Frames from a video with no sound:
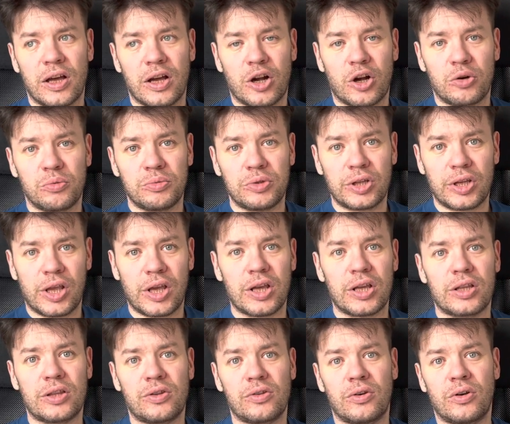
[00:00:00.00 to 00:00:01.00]

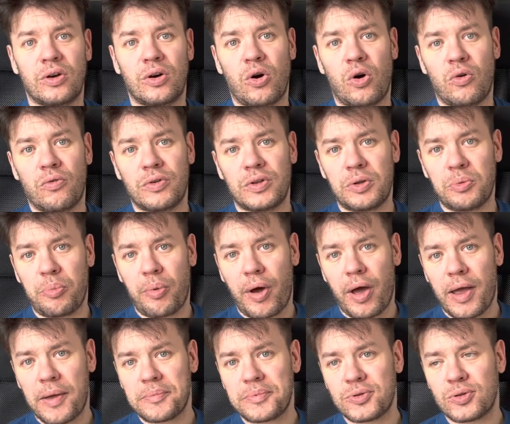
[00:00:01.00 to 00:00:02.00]
communicate over the
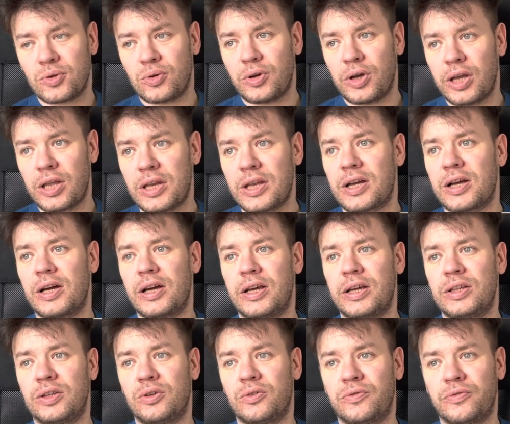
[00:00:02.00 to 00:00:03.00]
pipes or any
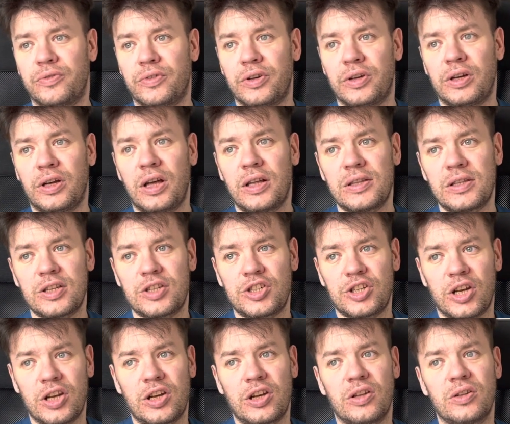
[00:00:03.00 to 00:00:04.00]
kind of other
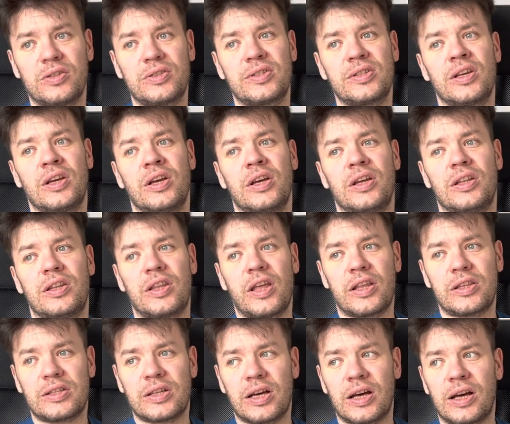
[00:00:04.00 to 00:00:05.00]
channels
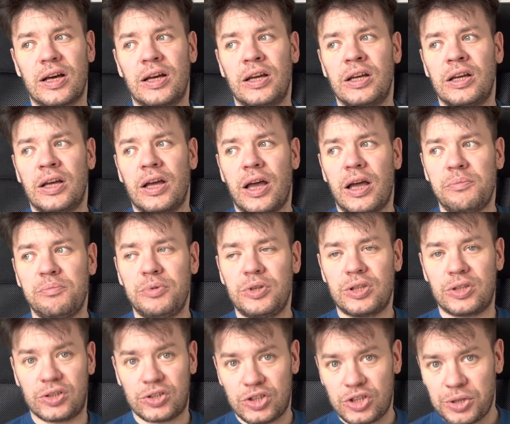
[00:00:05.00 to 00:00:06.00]
that are a
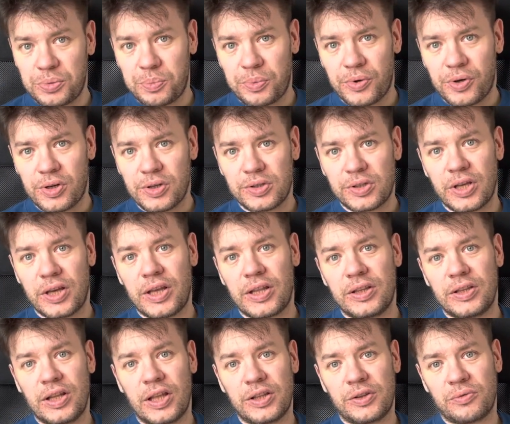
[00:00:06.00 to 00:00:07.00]
bit cheaper
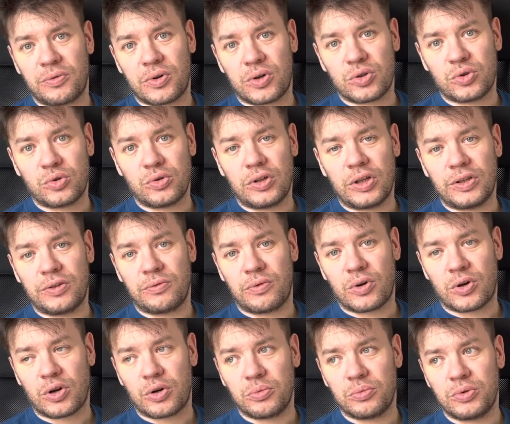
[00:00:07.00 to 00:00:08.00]
than
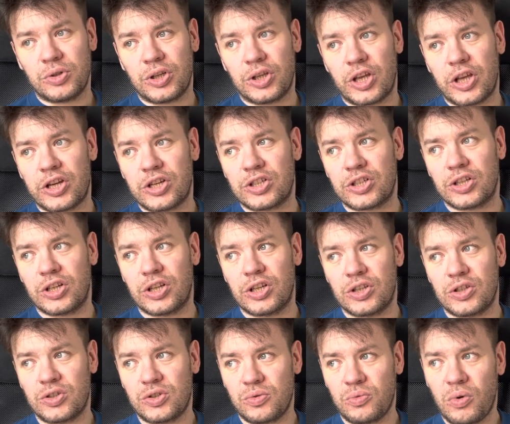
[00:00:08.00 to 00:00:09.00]
network-to-network communication
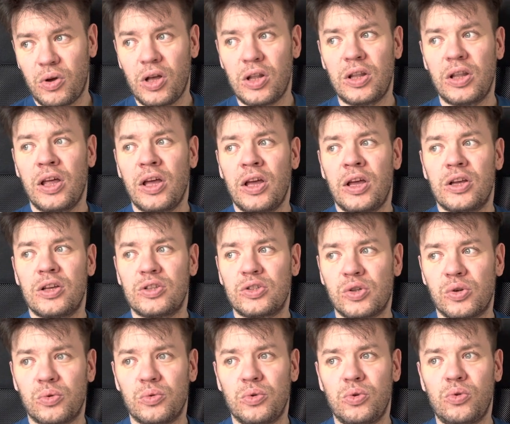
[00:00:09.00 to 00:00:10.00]
and so on.
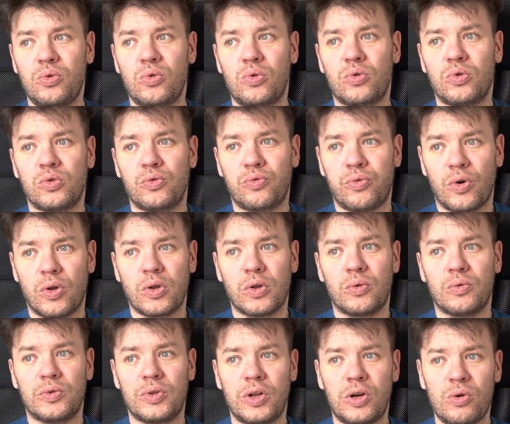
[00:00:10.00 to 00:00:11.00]
So you could
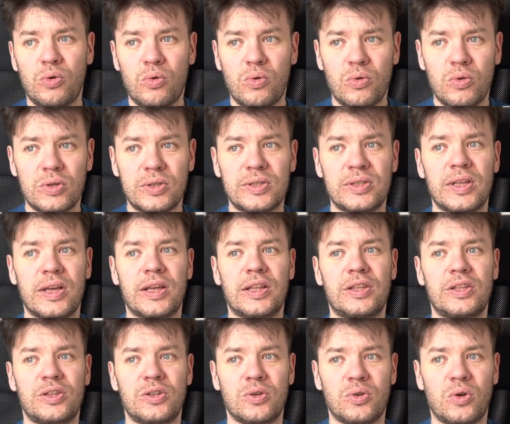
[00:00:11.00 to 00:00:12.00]
follow the rules
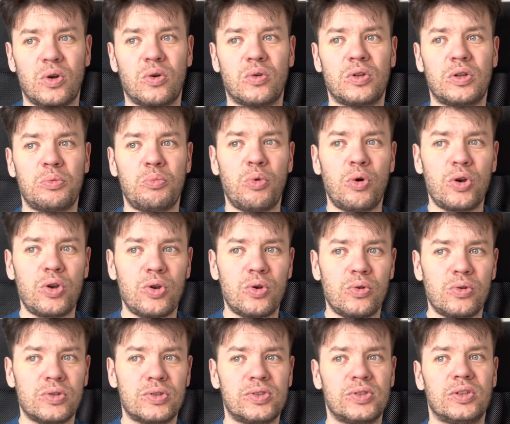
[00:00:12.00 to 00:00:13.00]
that, the
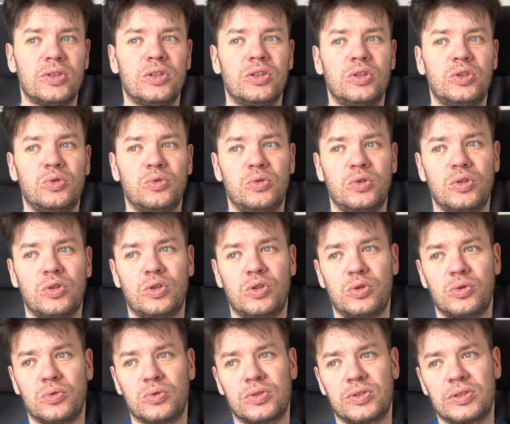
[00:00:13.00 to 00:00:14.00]
modules do not
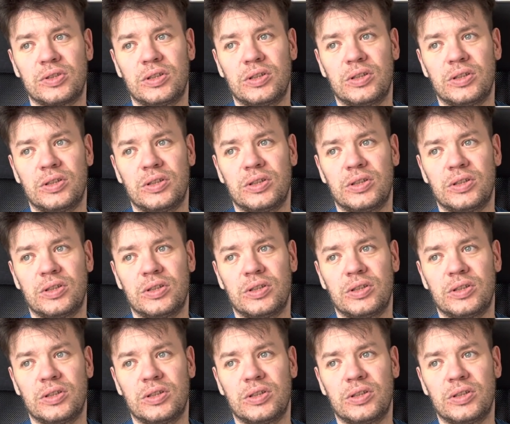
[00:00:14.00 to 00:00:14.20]
use